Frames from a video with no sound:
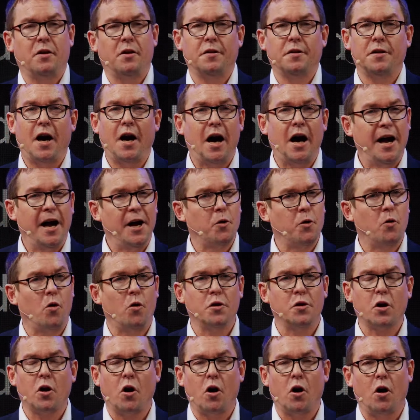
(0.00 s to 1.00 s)
the iron ore,
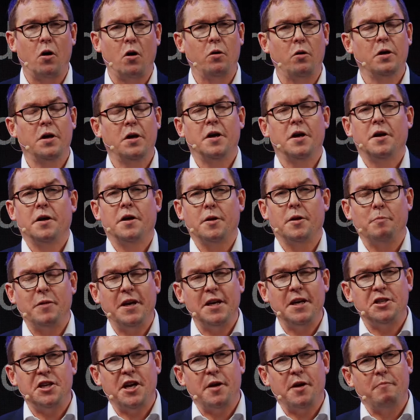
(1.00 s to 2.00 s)
the coal, the
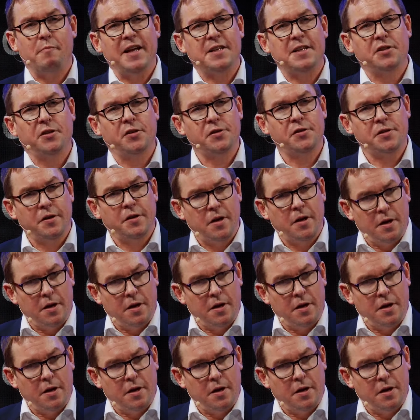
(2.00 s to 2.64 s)
PGM metals.